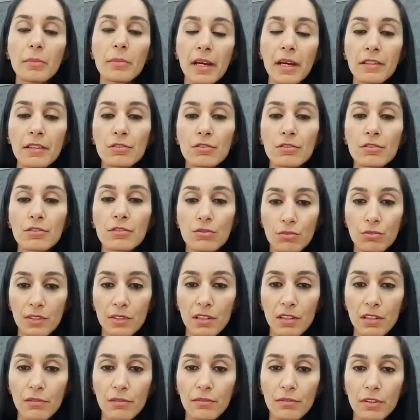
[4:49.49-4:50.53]
but still
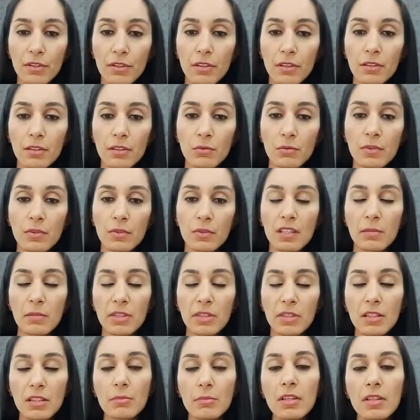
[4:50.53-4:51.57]
we managed to
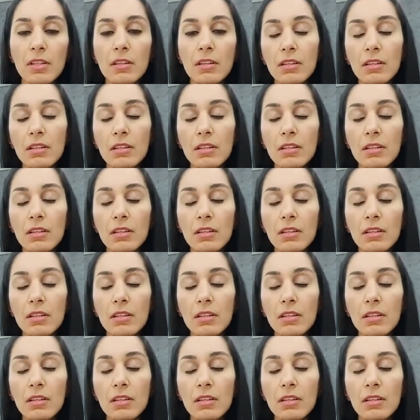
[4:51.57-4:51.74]
deliver with